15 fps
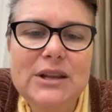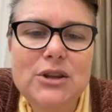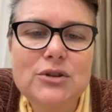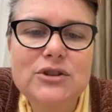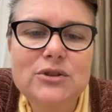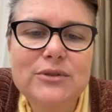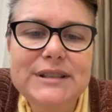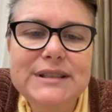Can you
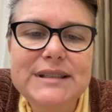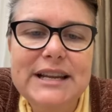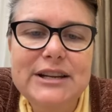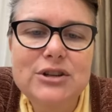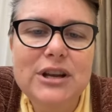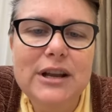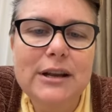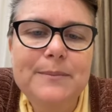do a
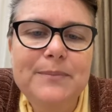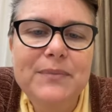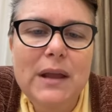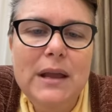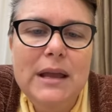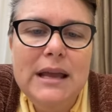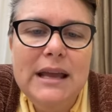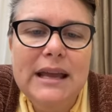station
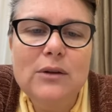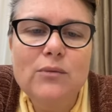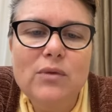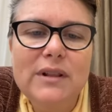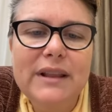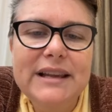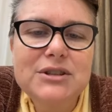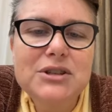in
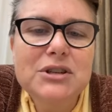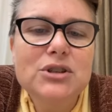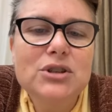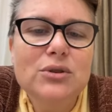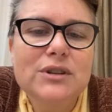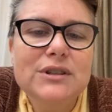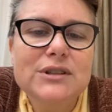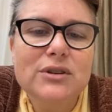relation
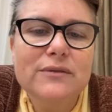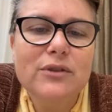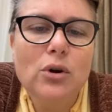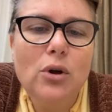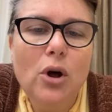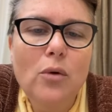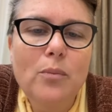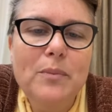to the
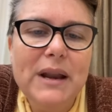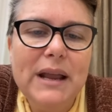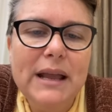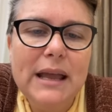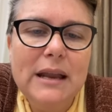cervical opening?